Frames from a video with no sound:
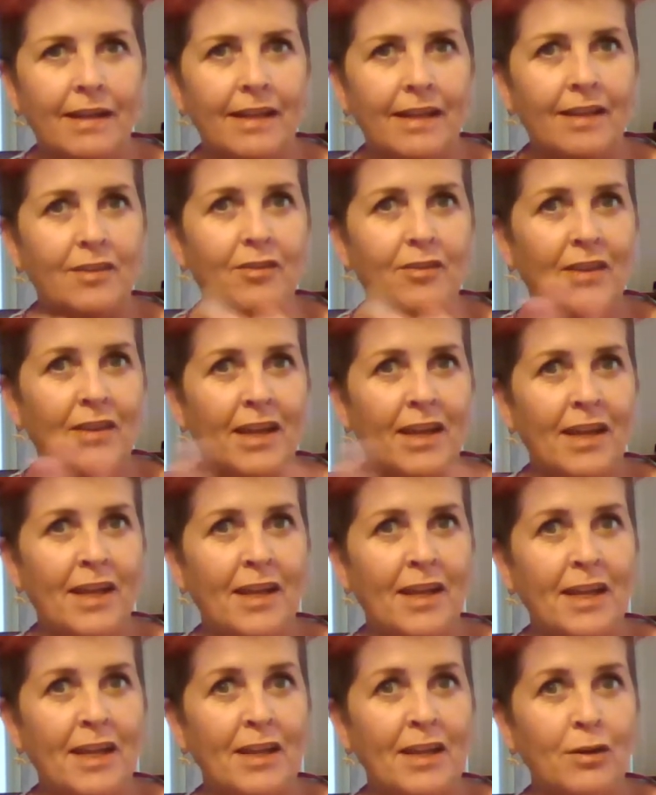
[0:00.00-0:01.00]
It's
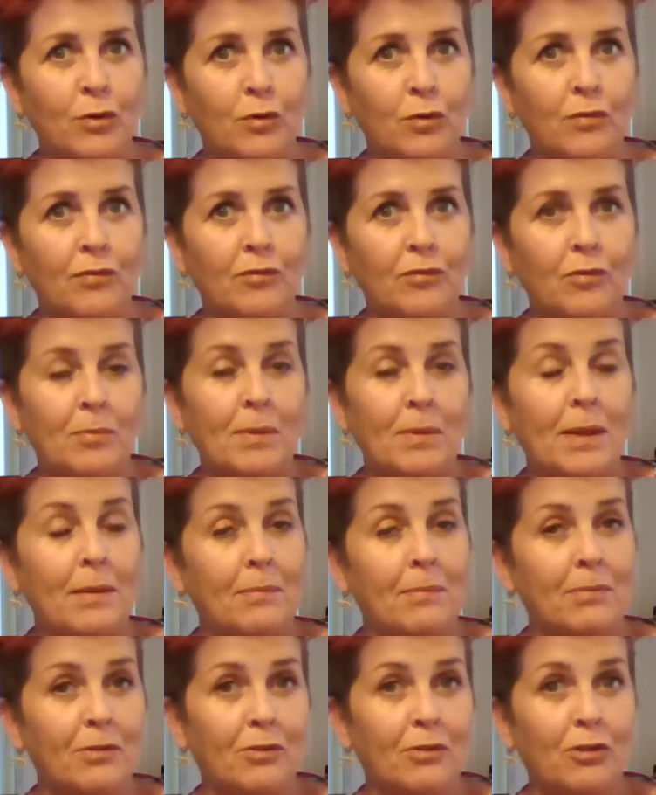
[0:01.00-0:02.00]
there enough to be
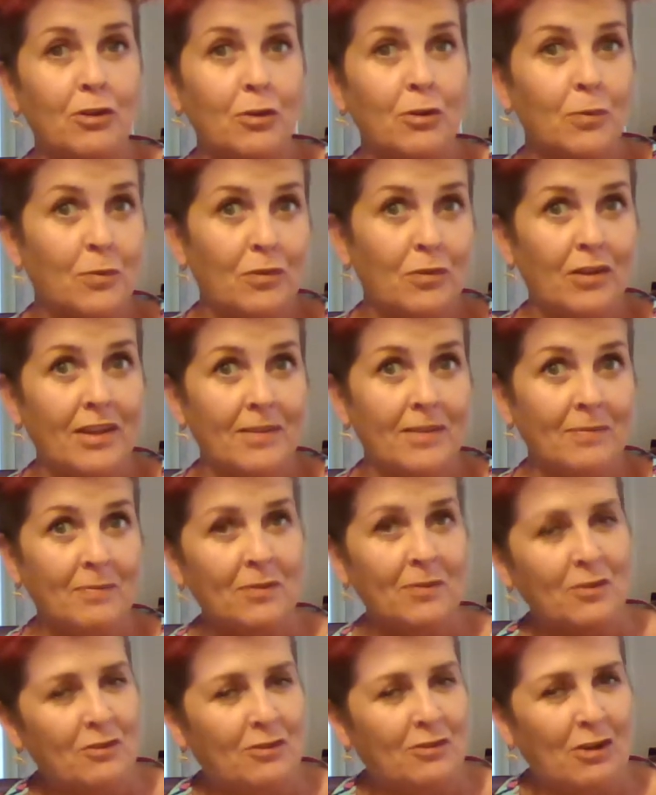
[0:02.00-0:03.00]
able to use it.
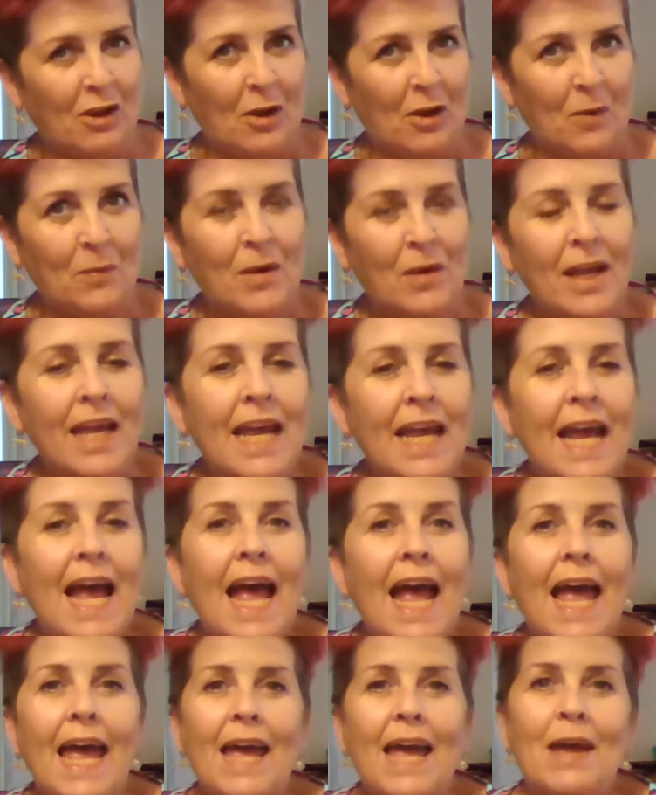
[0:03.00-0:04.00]
So um,
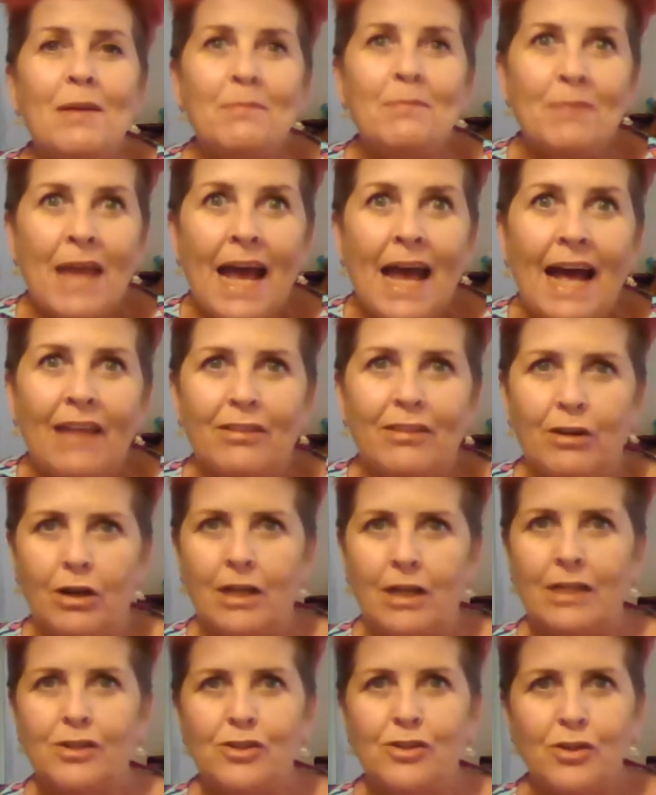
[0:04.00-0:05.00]
I
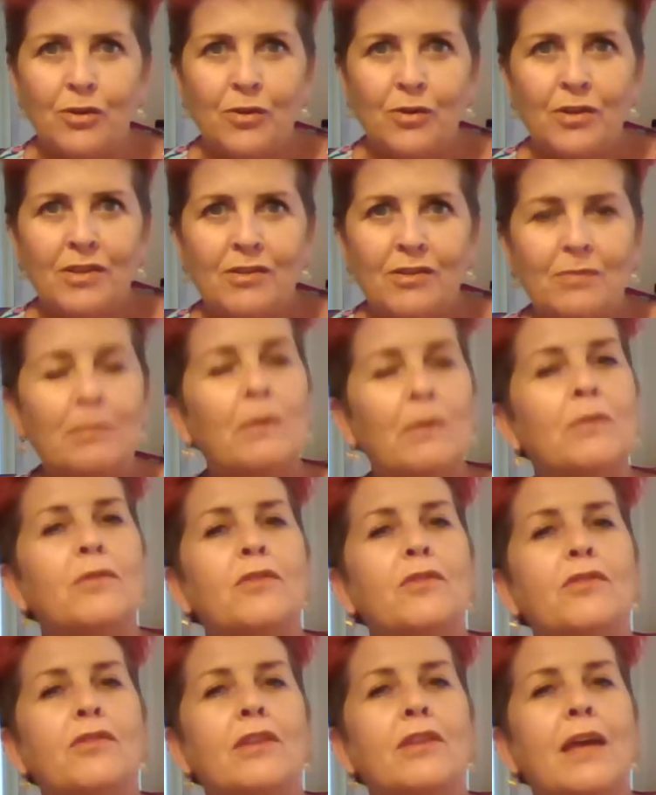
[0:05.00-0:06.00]
thought I'll show you this
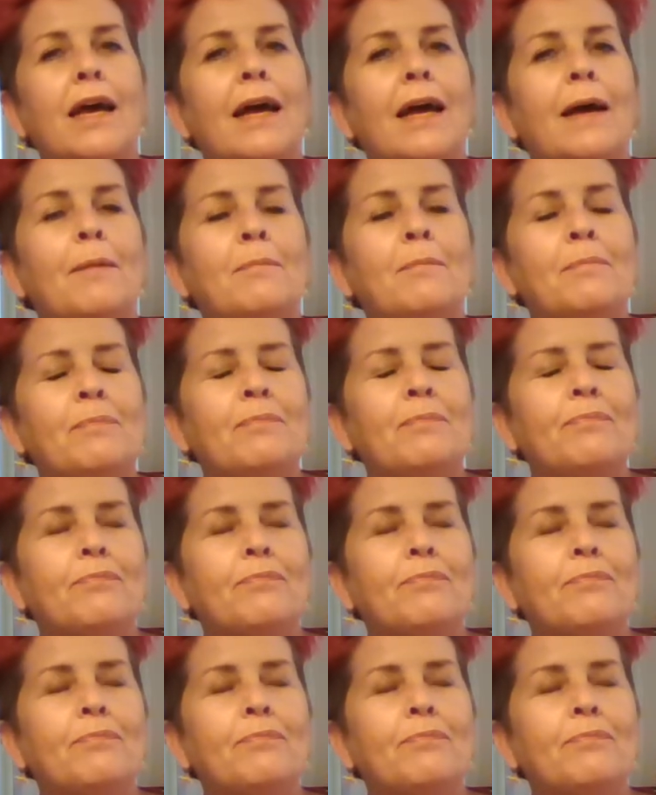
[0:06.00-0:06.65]
month's, um,